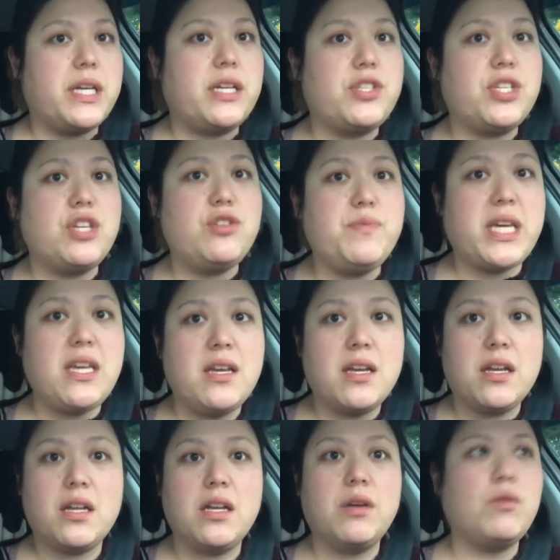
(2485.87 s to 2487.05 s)
excuse me,
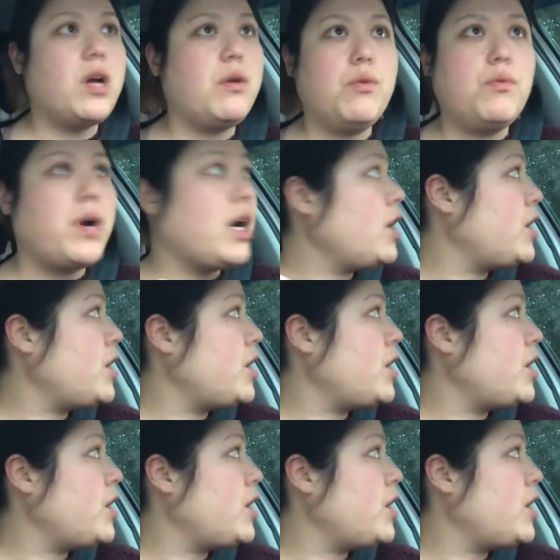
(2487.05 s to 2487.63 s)
where